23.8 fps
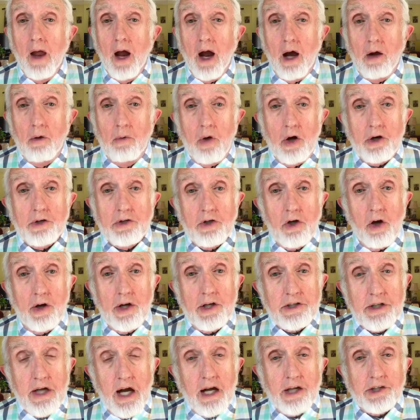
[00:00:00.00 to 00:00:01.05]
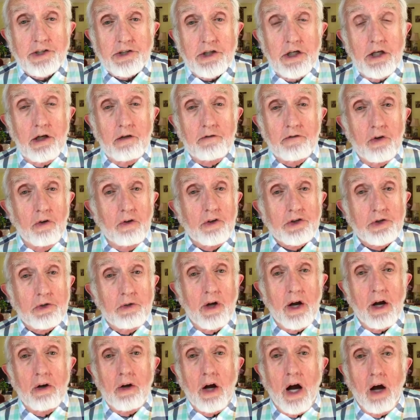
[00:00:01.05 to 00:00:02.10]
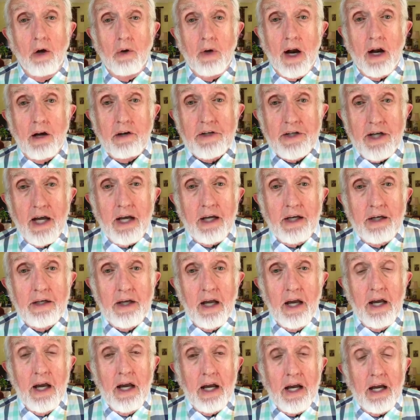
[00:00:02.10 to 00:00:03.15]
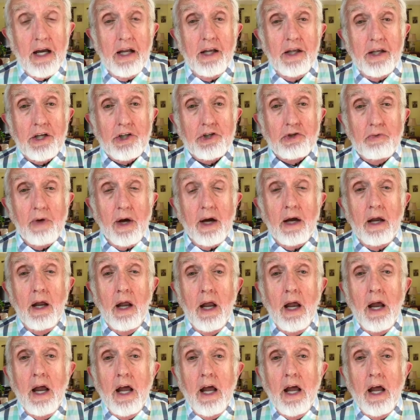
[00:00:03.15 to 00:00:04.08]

and what God is asking of those who are ordained in this way.